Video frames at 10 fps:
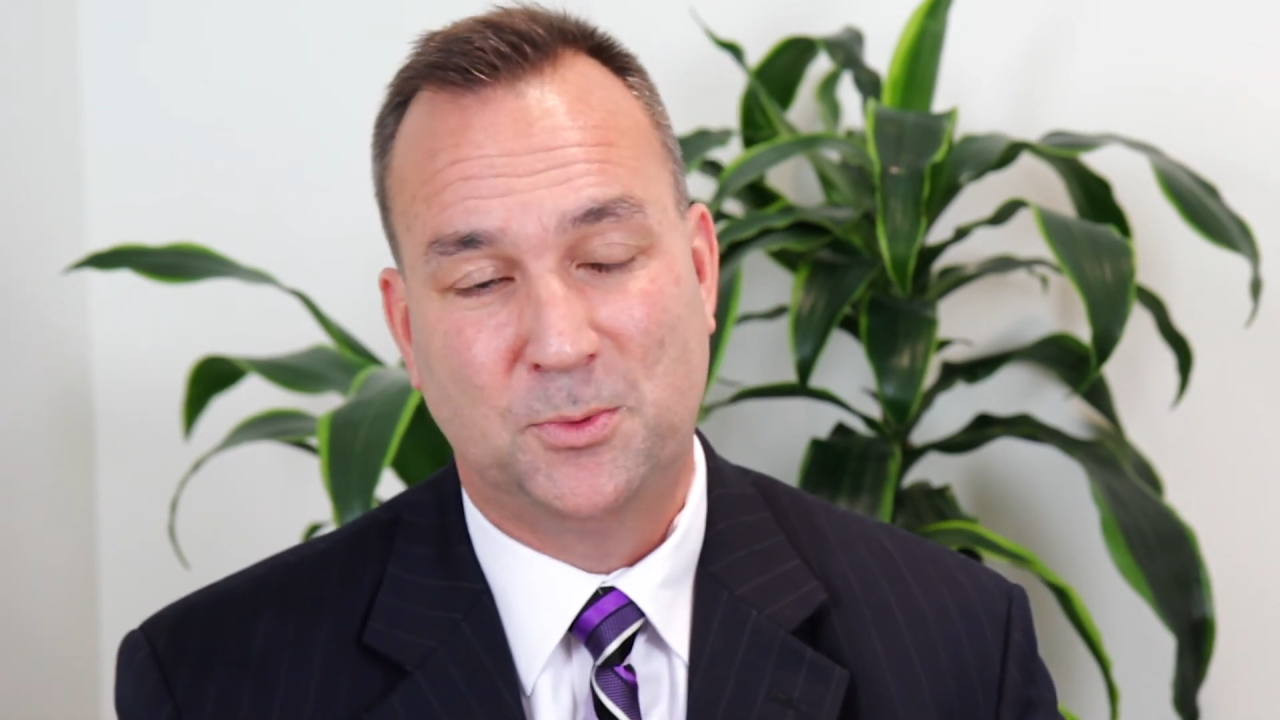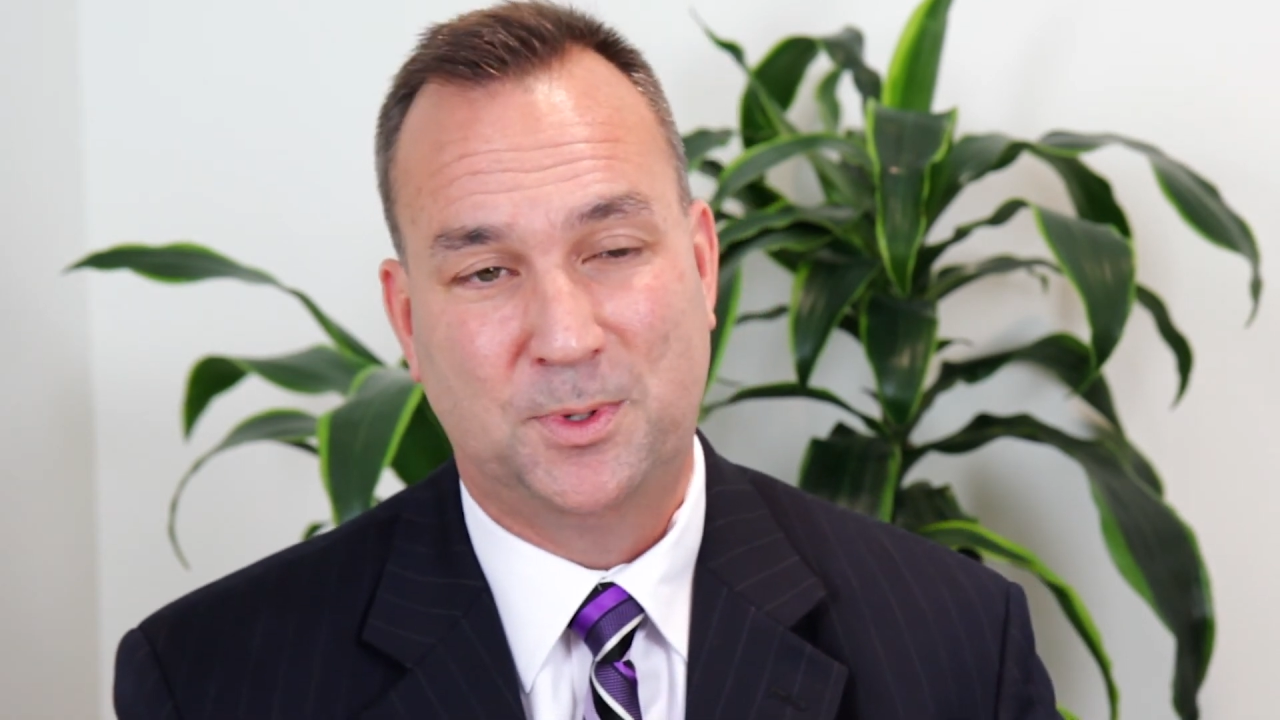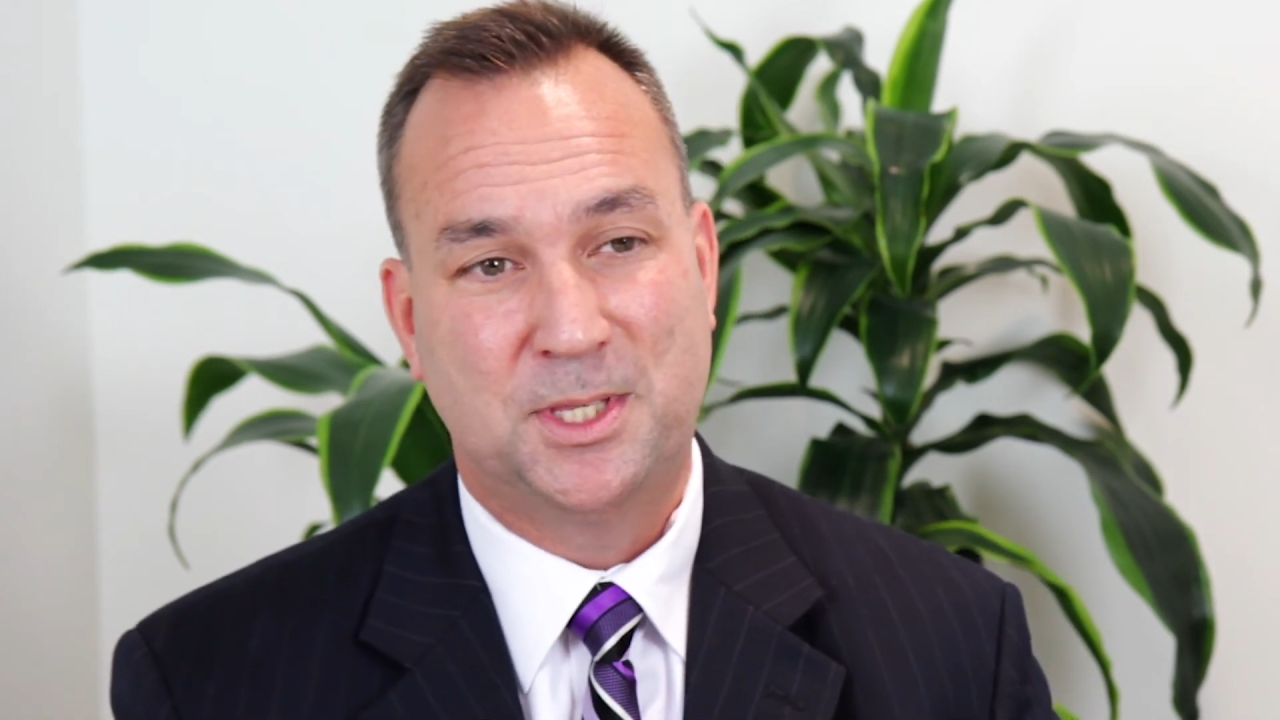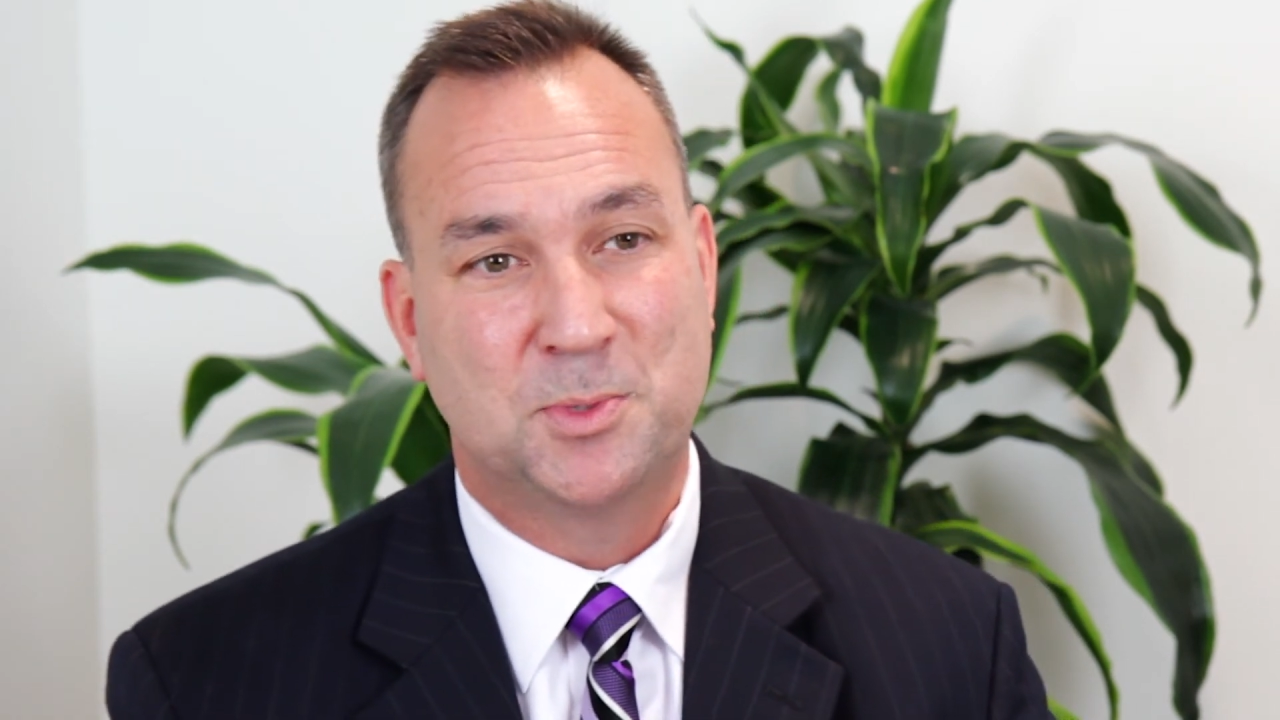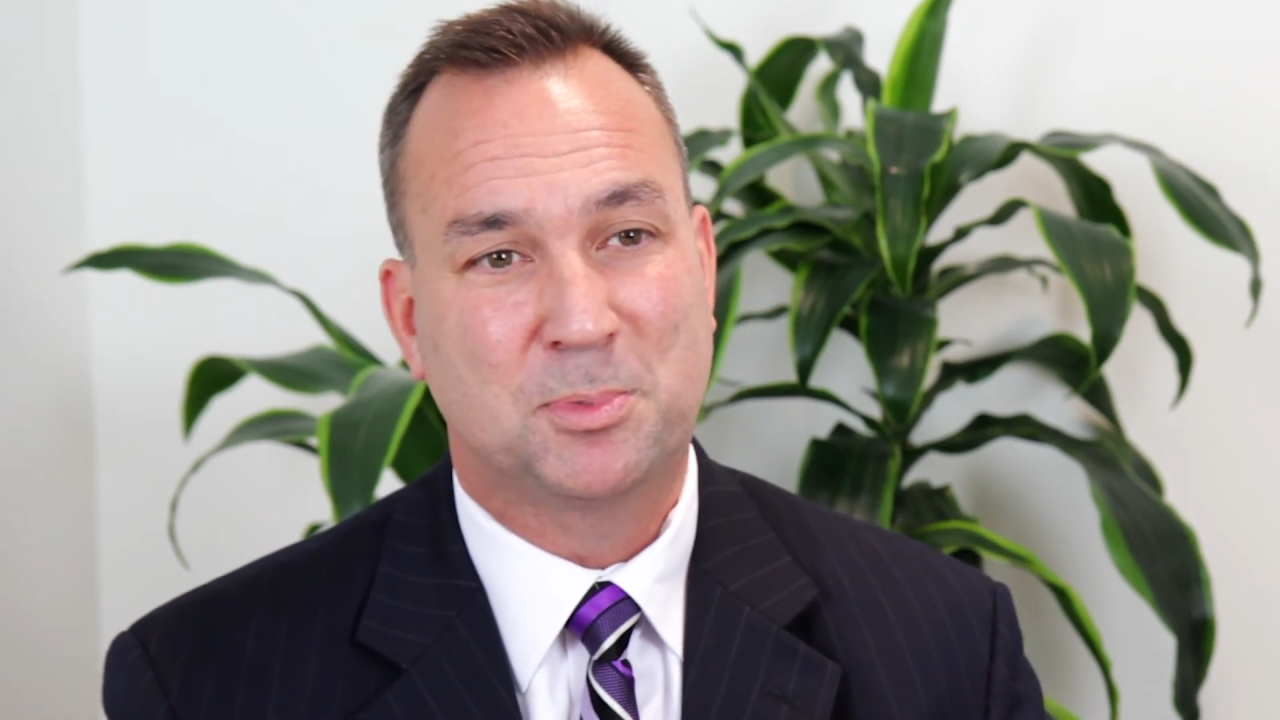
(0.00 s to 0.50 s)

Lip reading: with this